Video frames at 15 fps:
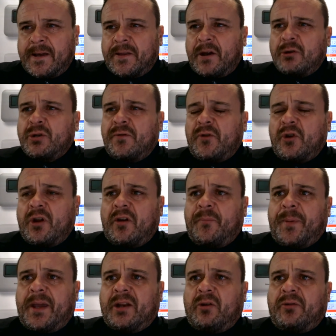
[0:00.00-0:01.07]
those of you that
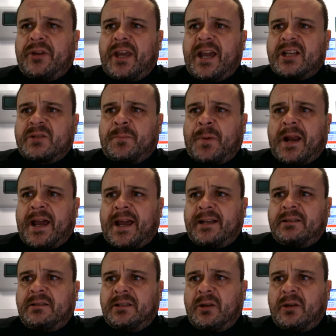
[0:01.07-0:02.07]
have been on the S plan,